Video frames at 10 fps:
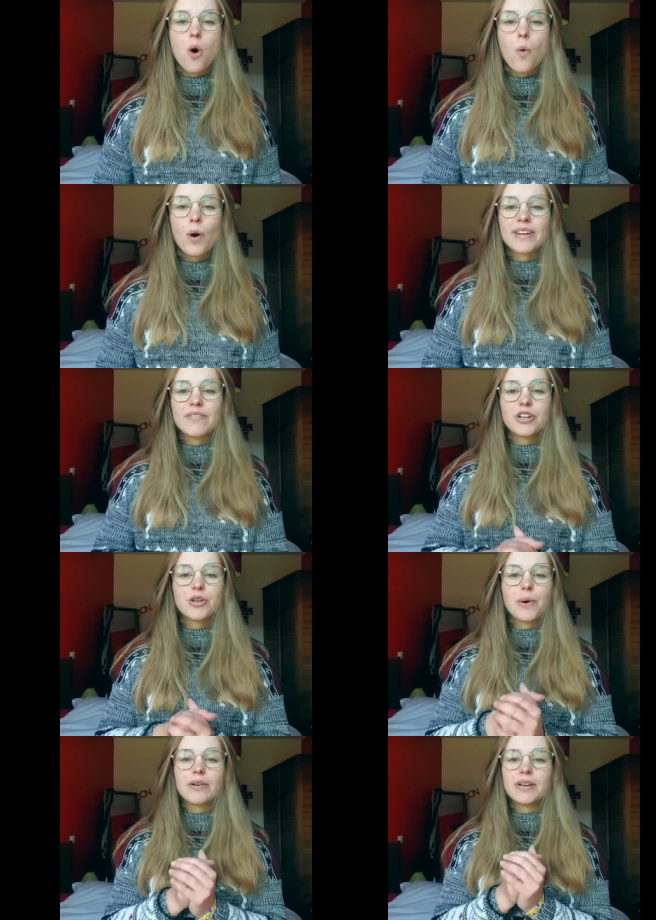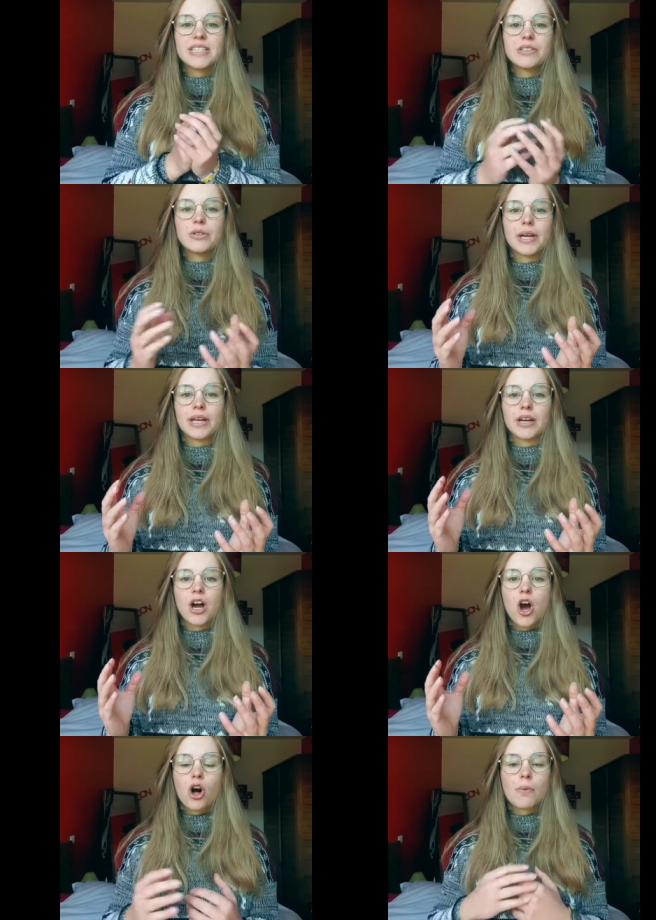Whatever you are already doing
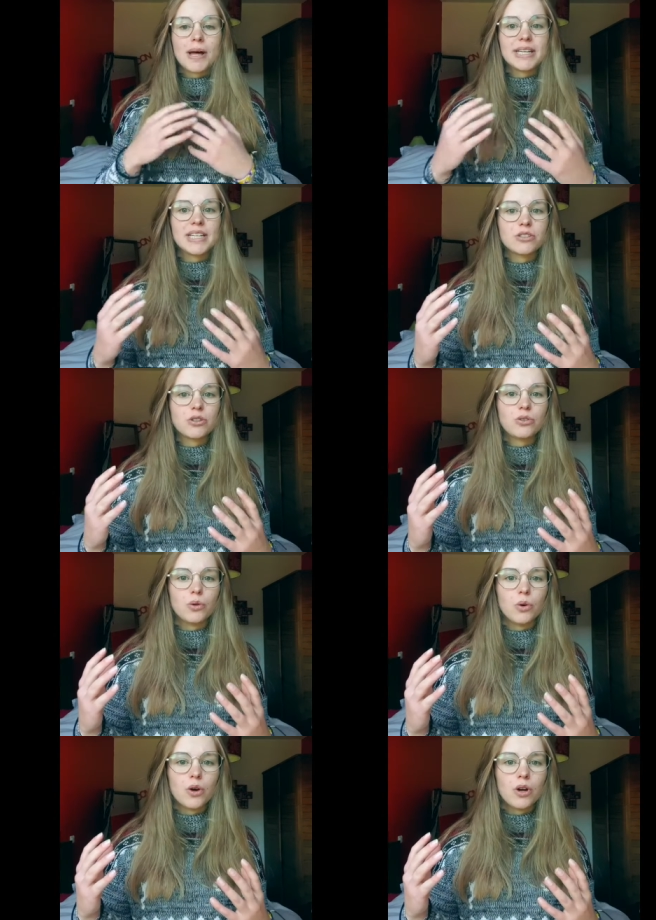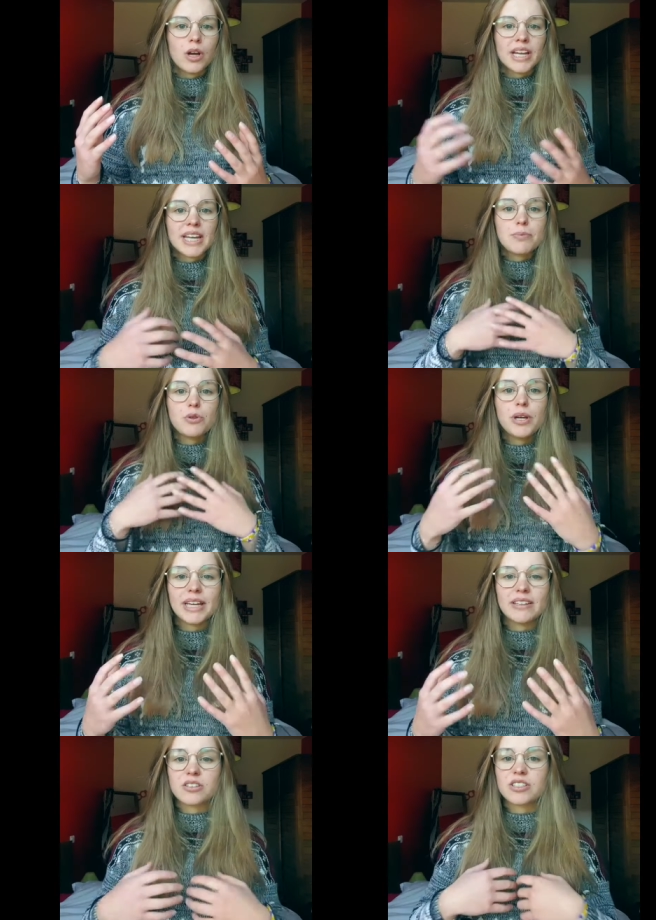or planning to do, keep doing
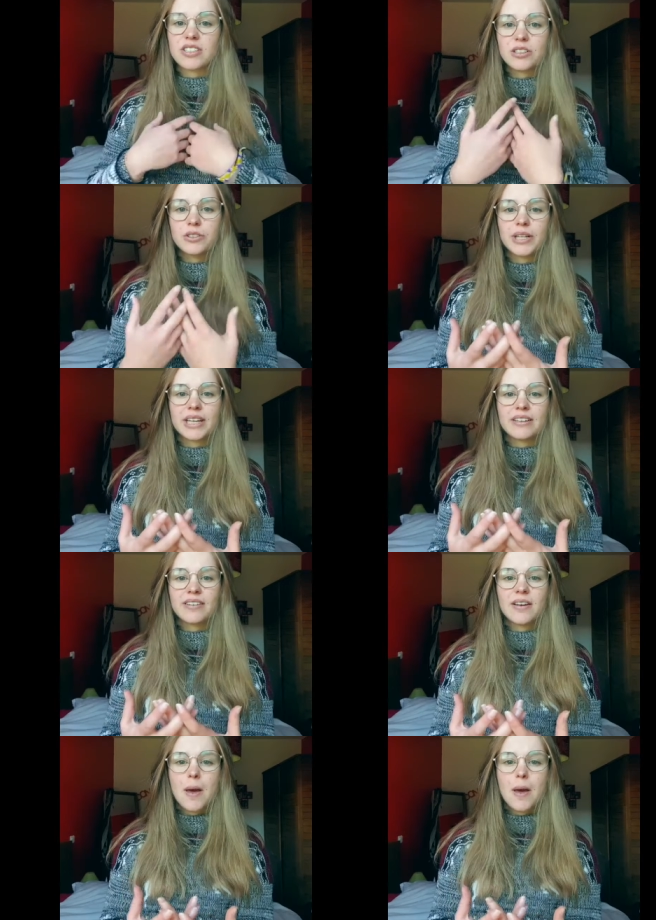it or start doing it,